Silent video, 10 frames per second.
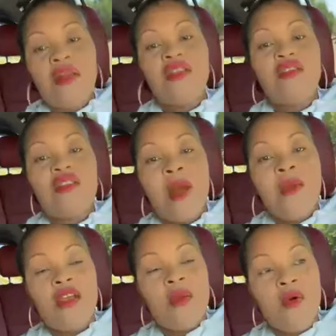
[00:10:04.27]
I need to start
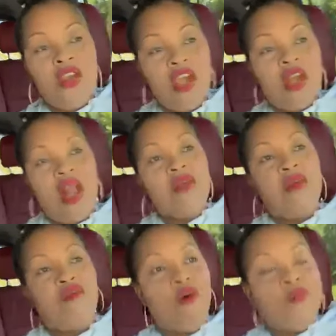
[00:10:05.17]
making money again like
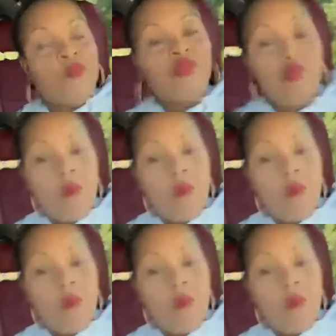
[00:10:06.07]
before.